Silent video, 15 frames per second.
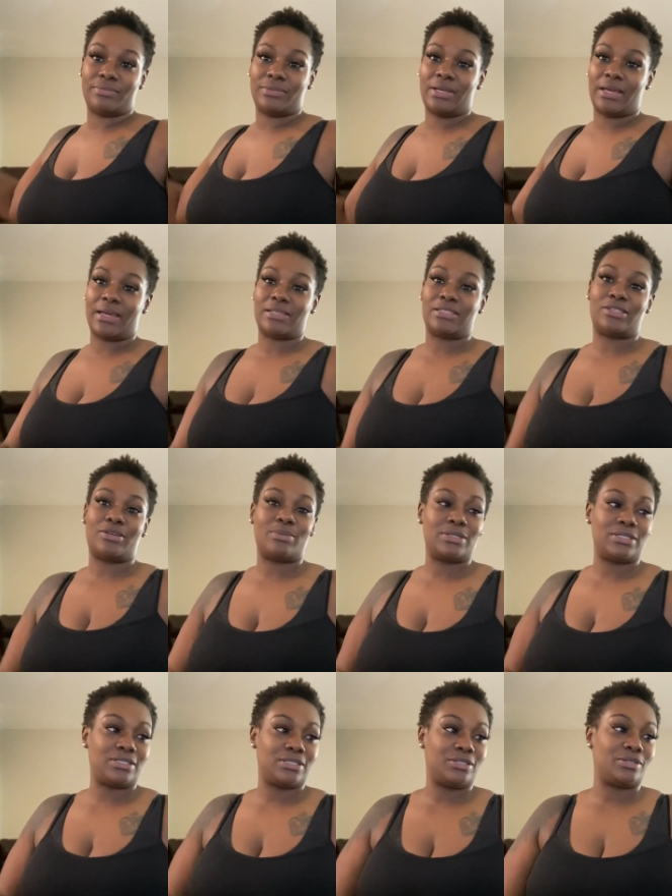had so
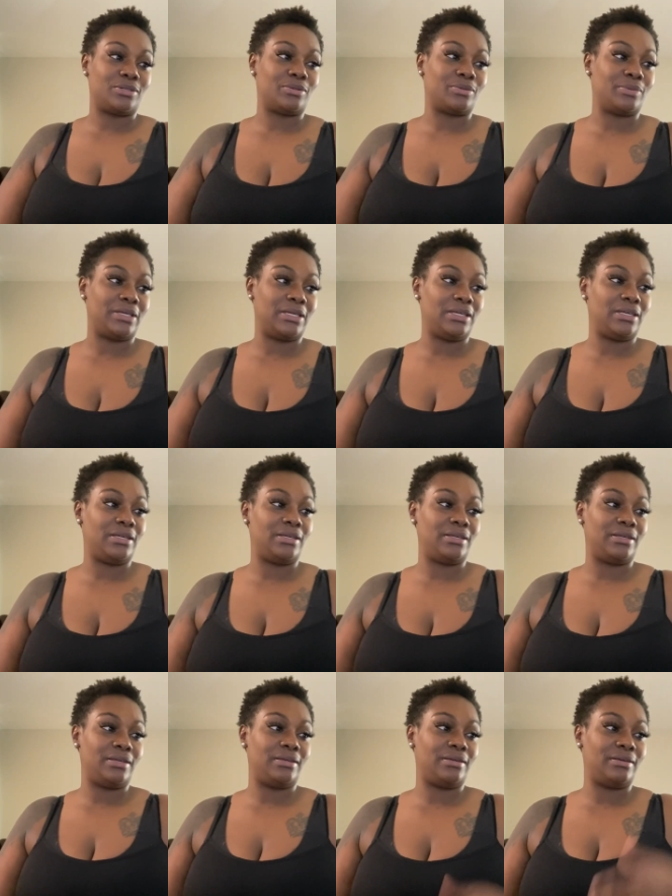much to do.
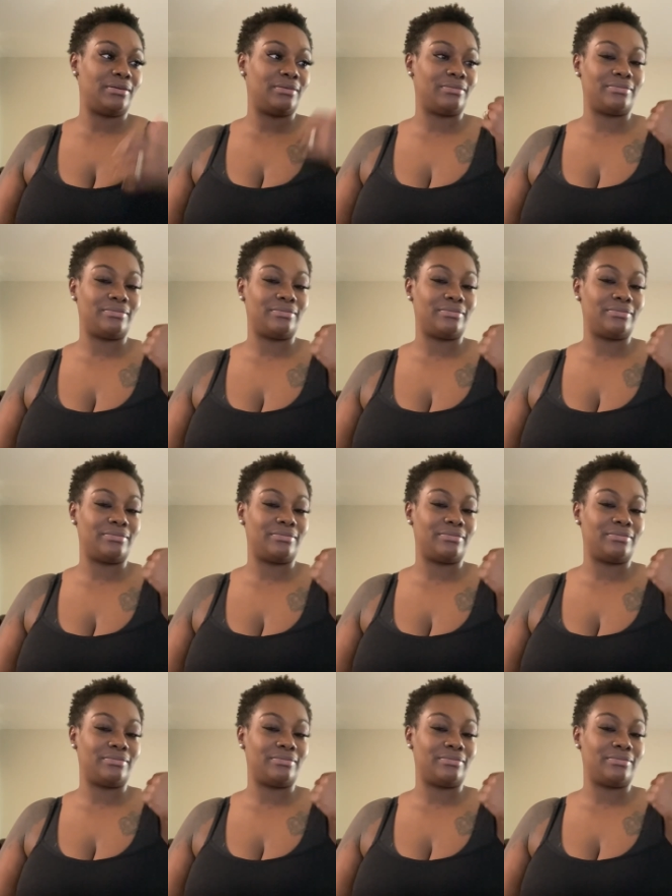We